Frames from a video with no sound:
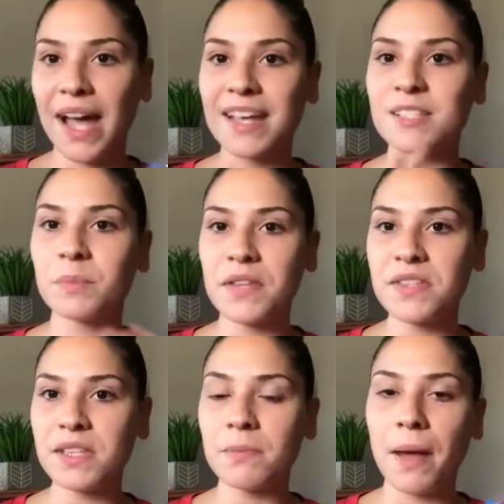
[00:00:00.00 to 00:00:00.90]
I explained
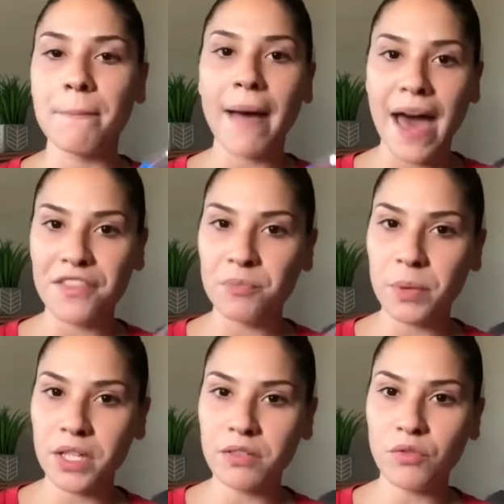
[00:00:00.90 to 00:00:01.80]
this in my math
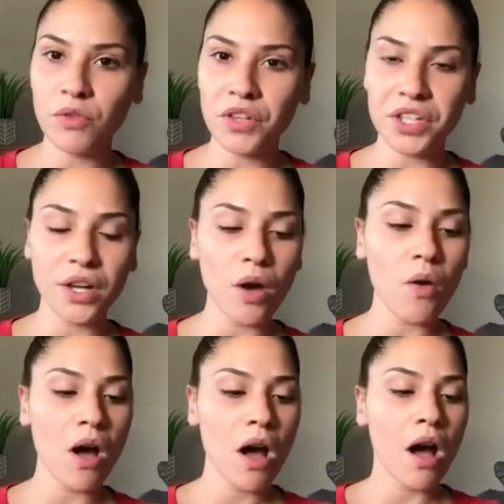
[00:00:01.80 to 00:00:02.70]
bin video.